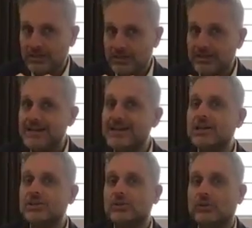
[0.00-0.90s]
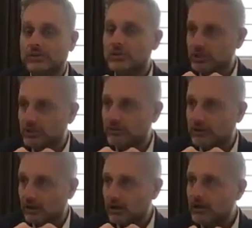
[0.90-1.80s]
the nature of the
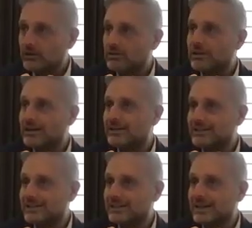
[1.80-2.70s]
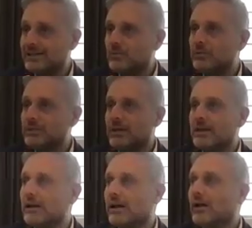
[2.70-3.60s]
Shiva to that extent that we
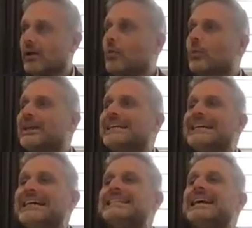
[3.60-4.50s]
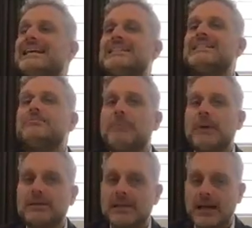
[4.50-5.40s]
say we can't
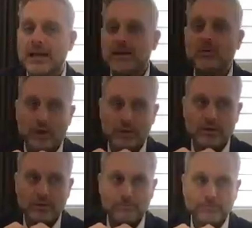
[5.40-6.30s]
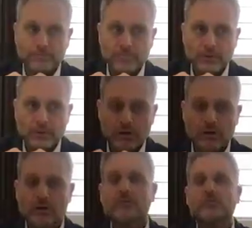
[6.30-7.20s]
expect anyone
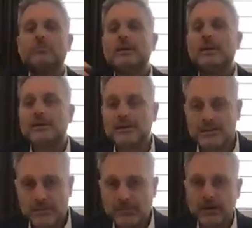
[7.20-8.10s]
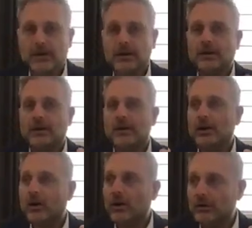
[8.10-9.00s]
to be in a simcha
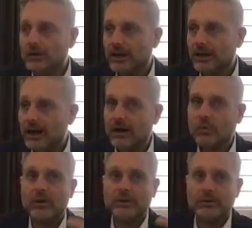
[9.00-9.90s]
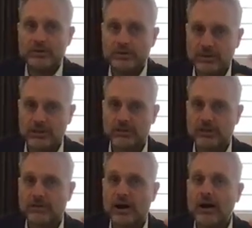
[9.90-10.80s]
on the Chag when they're sitting
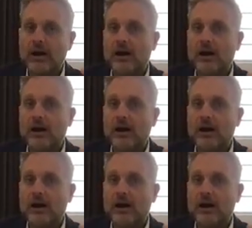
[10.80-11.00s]
Shiva.